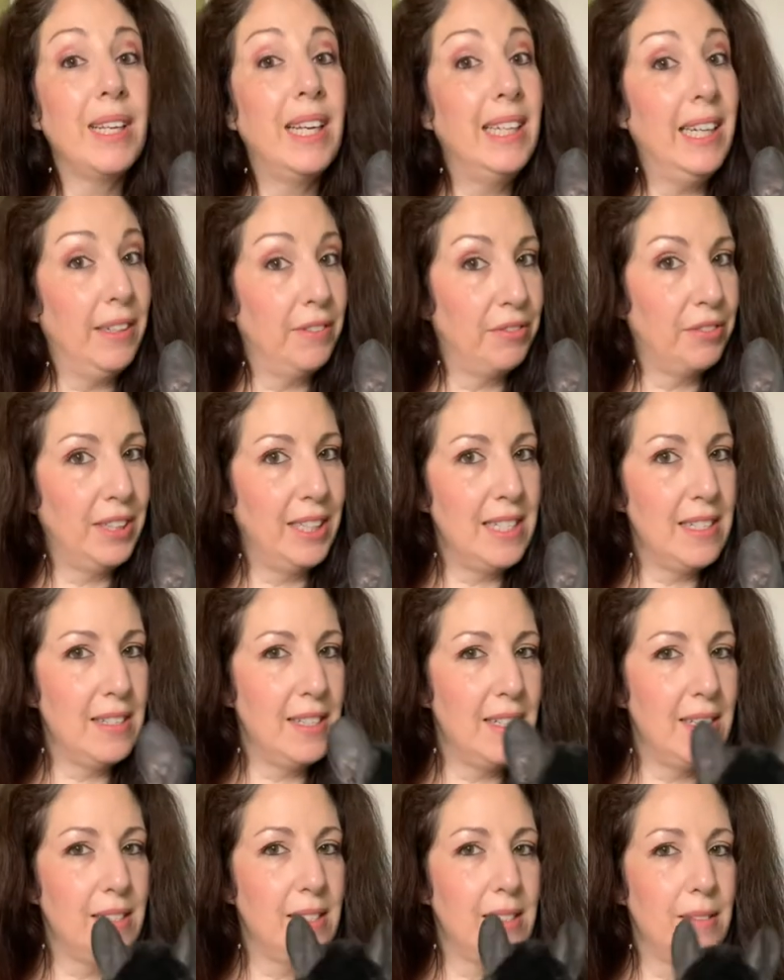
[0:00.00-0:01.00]
It
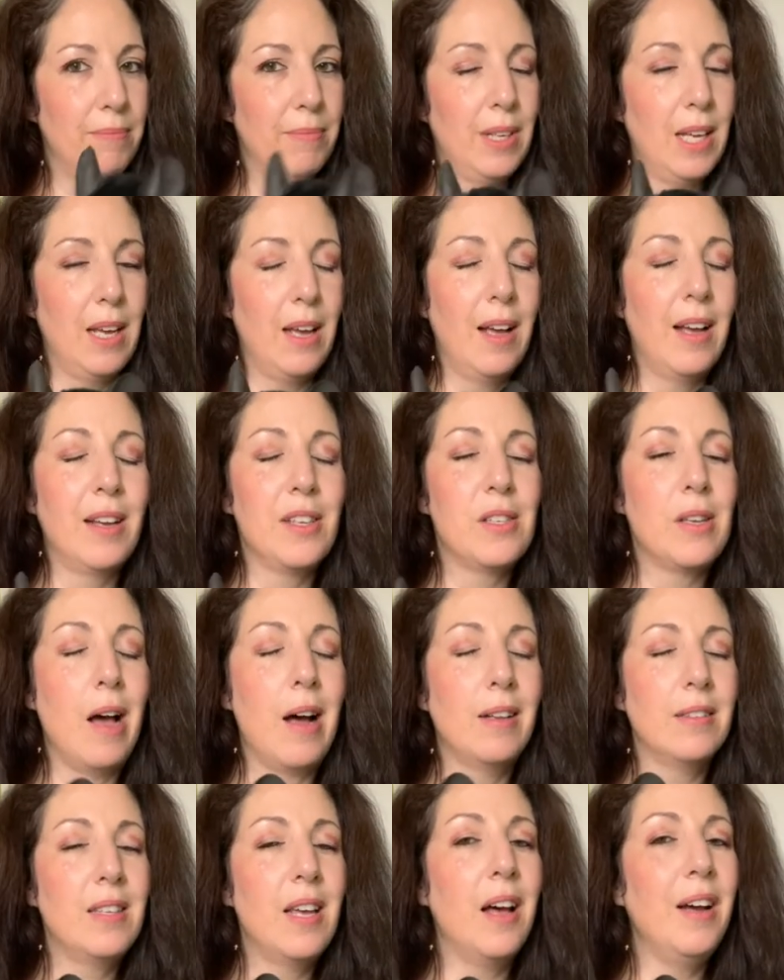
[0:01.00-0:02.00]
freezes. So
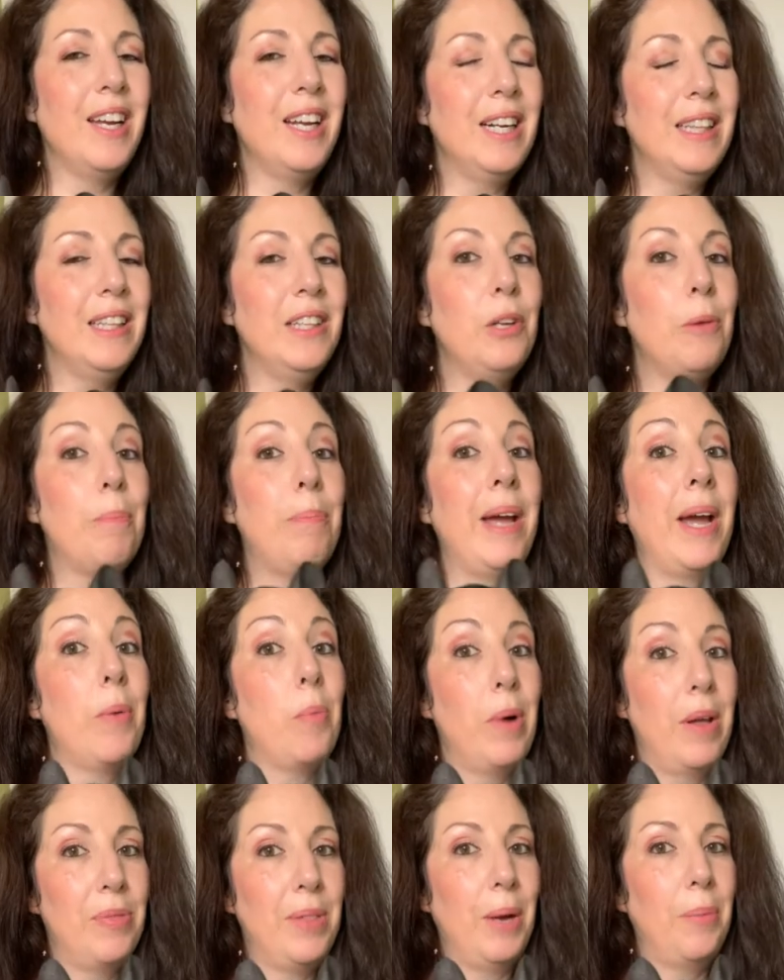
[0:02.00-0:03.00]
I'll tell you in a little bit
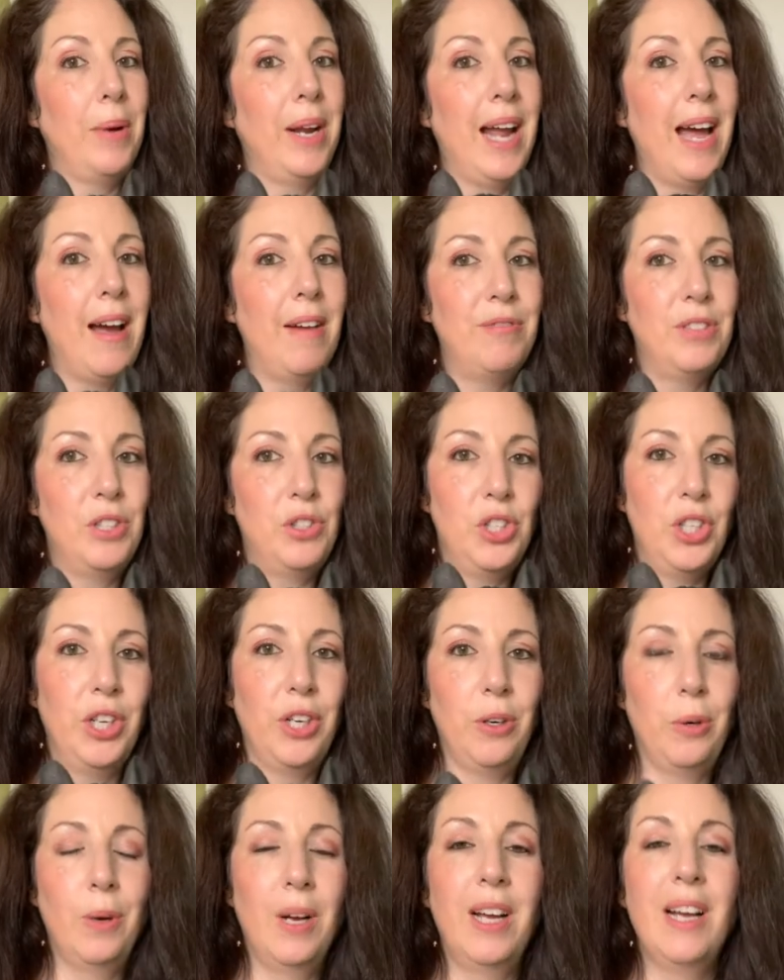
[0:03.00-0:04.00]
what they would have to
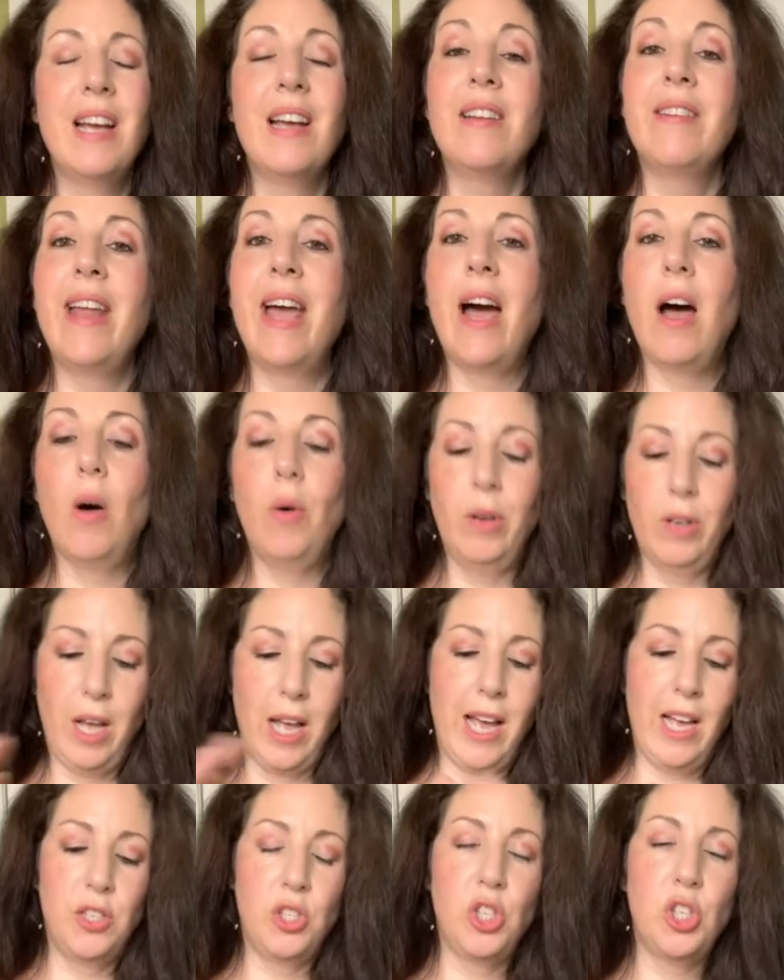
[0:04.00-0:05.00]
do. Now,
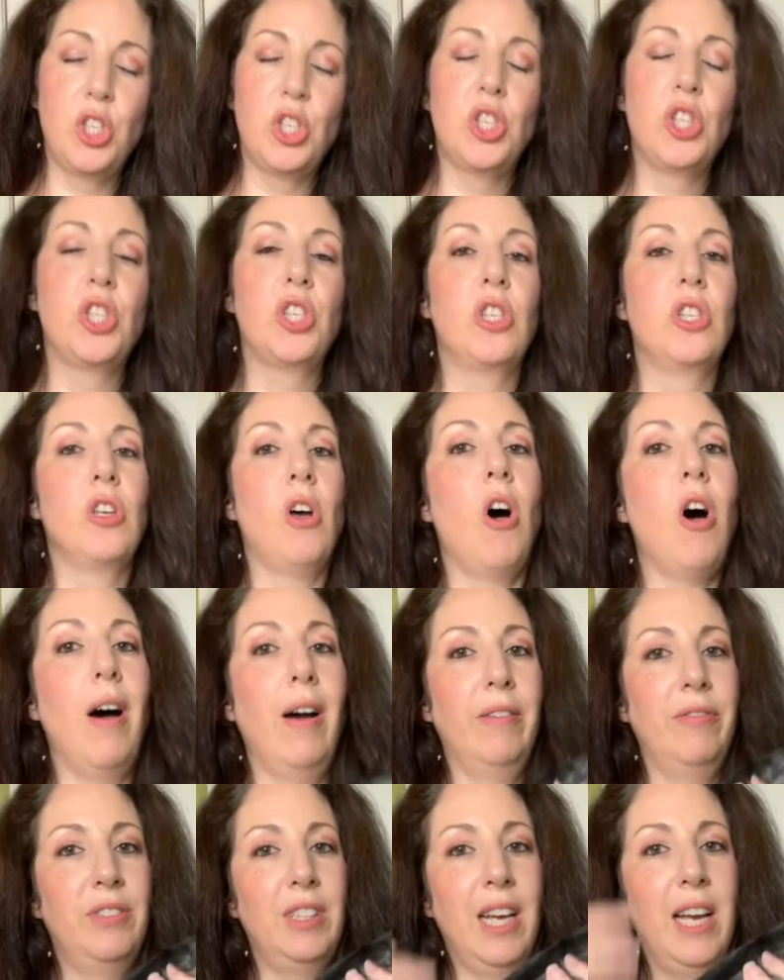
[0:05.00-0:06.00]
as
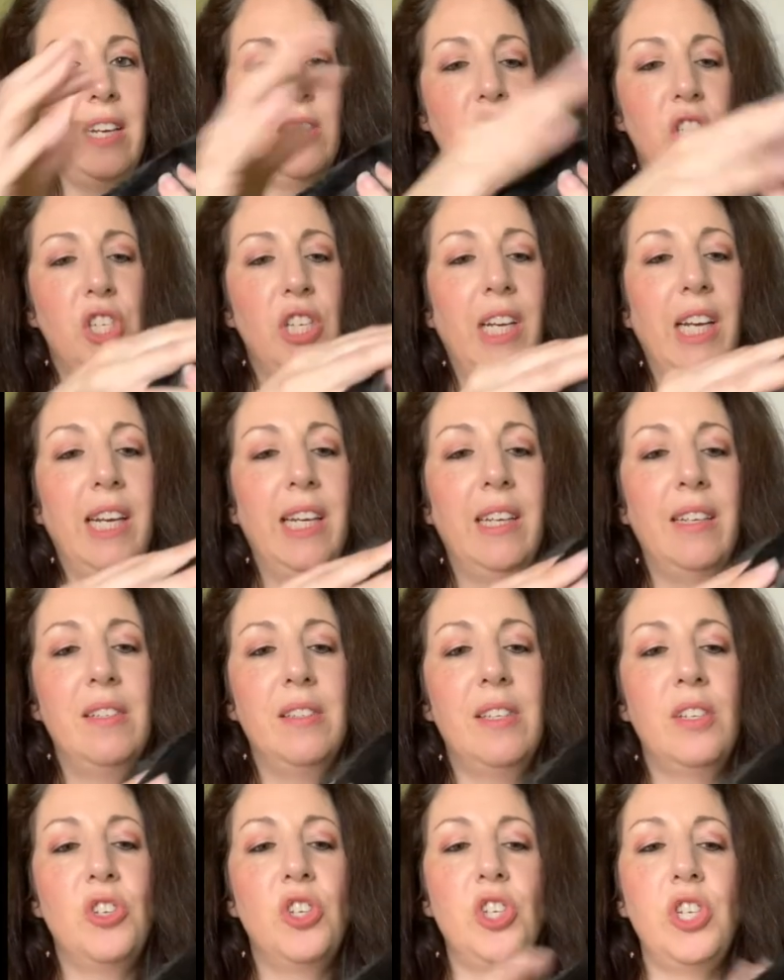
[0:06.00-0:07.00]
soft as she
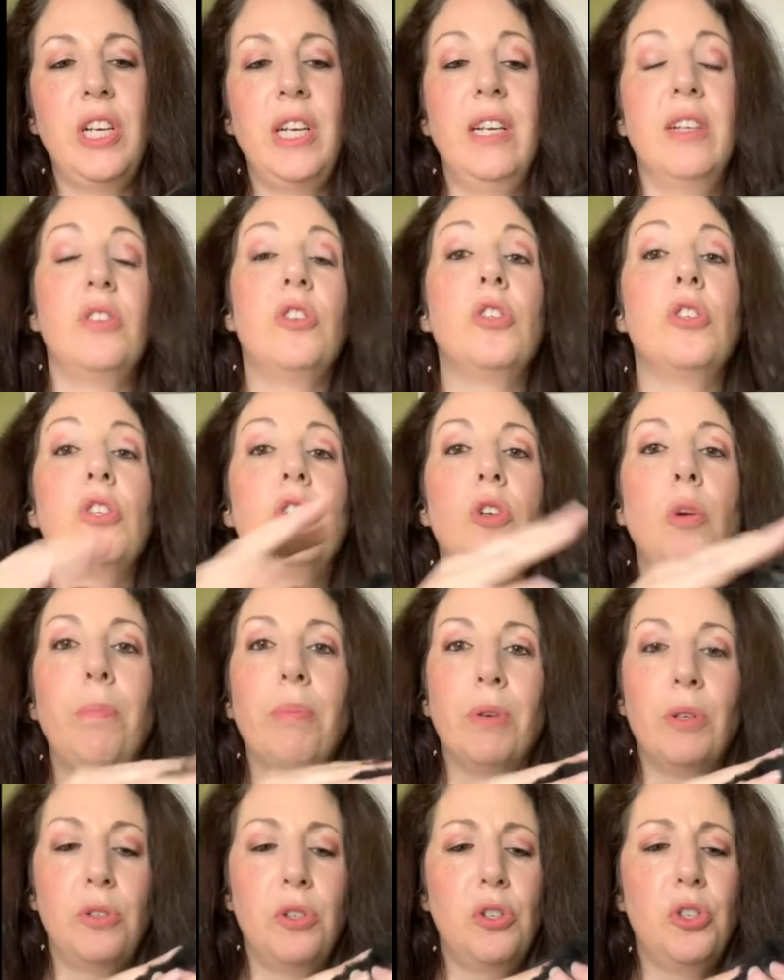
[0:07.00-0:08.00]
is, and she is
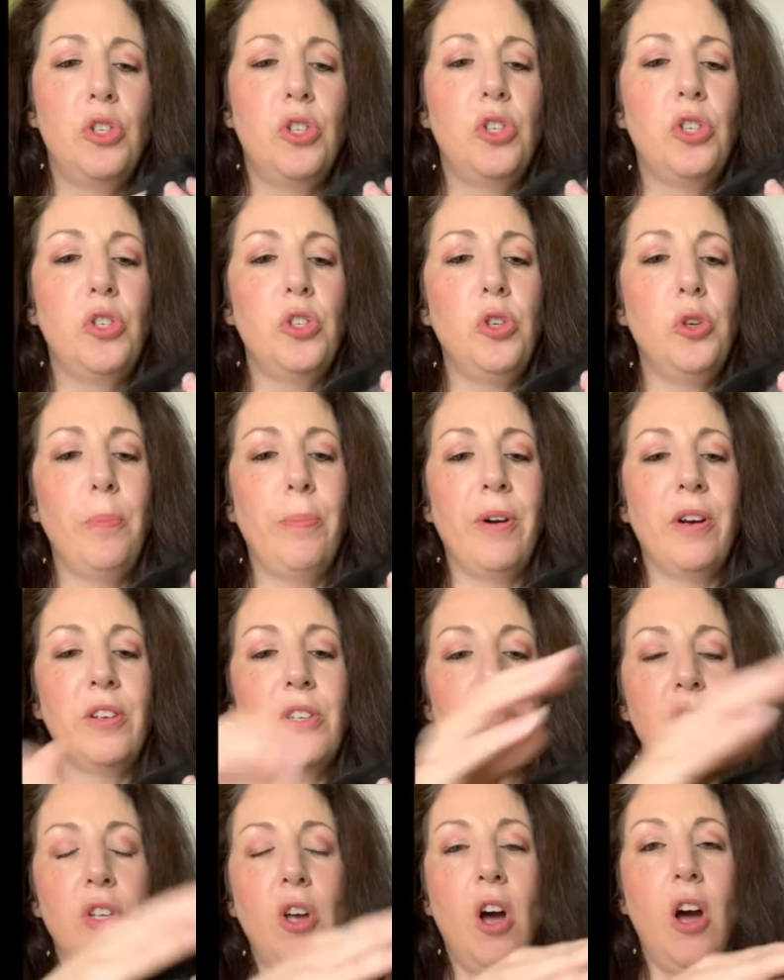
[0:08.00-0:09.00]
super, super
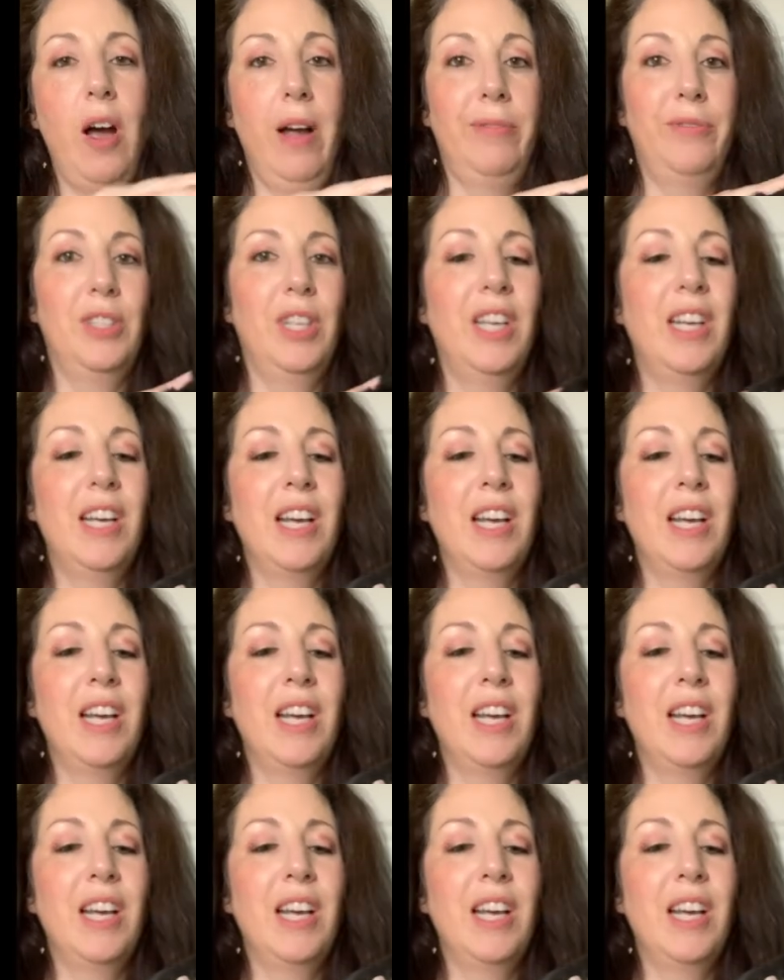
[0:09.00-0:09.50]
soft,